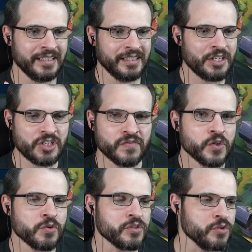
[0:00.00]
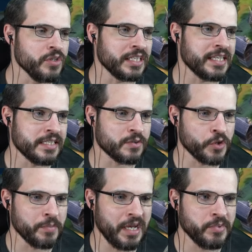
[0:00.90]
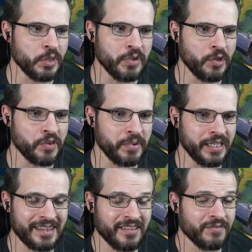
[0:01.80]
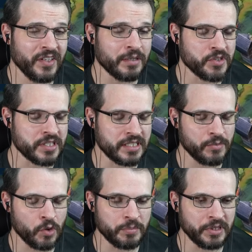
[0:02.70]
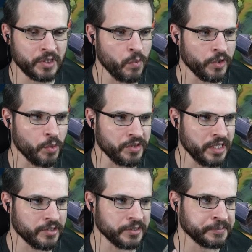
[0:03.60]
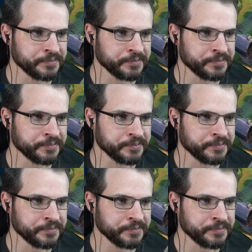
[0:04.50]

There's a few unique cases where you might build both, but I feel like most of the time you're only building one or the other